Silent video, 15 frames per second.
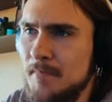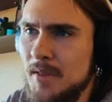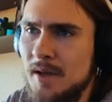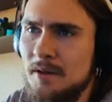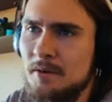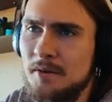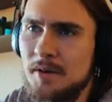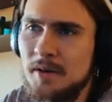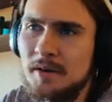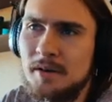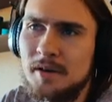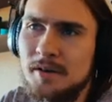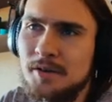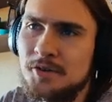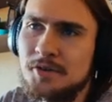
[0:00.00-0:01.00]
I don't
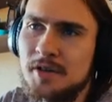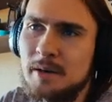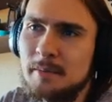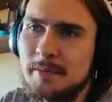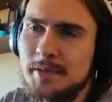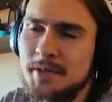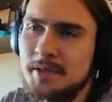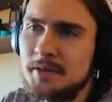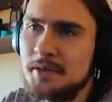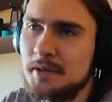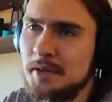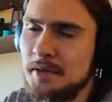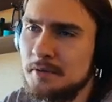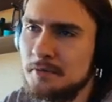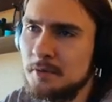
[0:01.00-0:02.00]
know, each time I see the
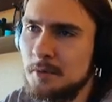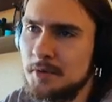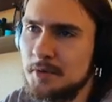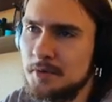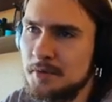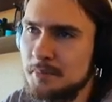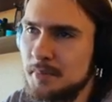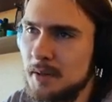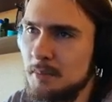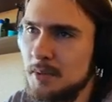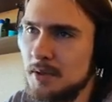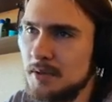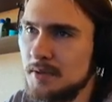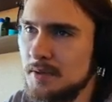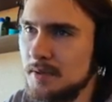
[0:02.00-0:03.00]
California
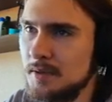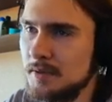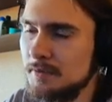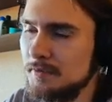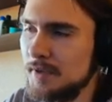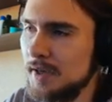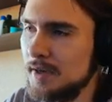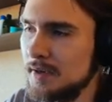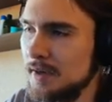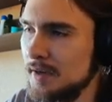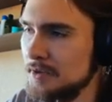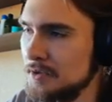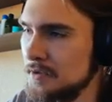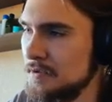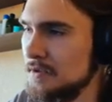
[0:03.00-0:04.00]
Republic's flag,
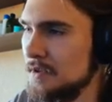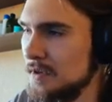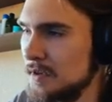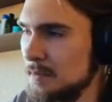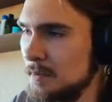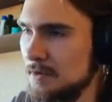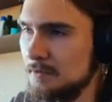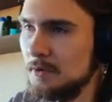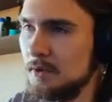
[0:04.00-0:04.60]
I just think about